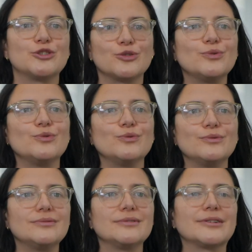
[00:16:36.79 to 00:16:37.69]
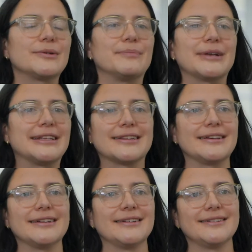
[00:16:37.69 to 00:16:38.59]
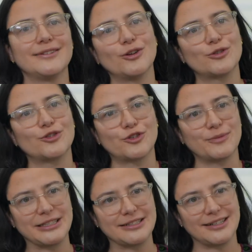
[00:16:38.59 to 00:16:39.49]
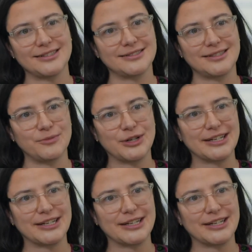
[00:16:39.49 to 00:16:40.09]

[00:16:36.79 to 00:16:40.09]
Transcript: to completely not document it and see where